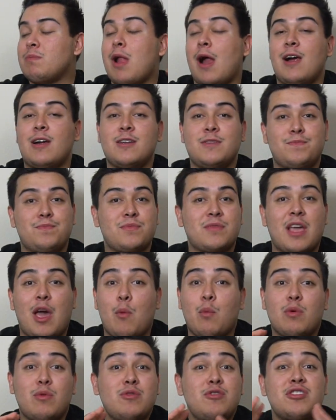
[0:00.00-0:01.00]
and we
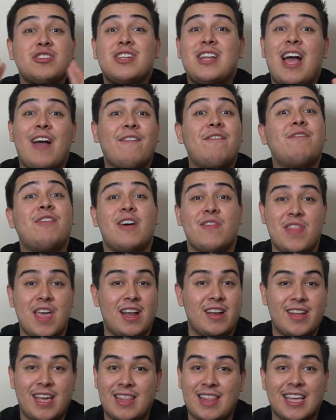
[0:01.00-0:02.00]
were just going to have fun
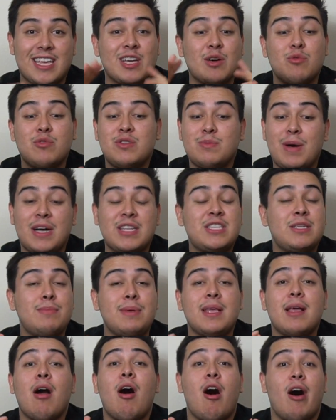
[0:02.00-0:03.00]
that day. Like, it was about to
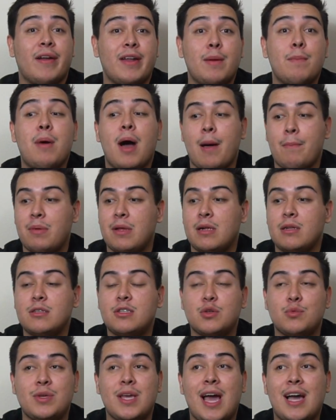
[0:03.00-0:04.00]
be on and pop in.
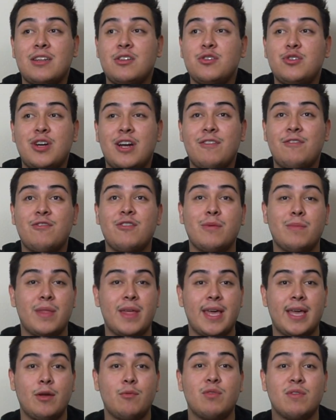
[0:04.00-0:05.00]
So we had to drive from
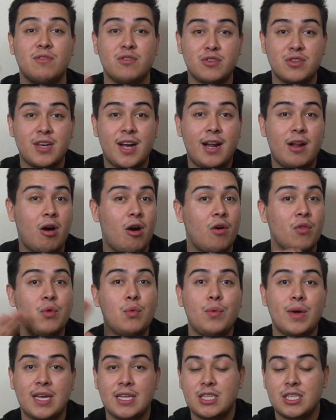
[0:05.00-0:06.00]
like Riverside all the
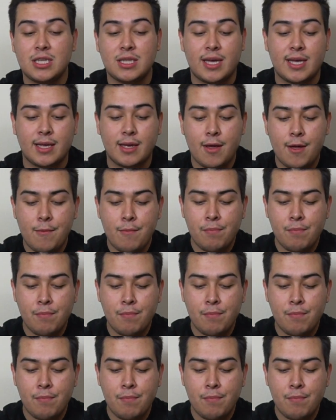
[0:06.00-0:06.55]
way to like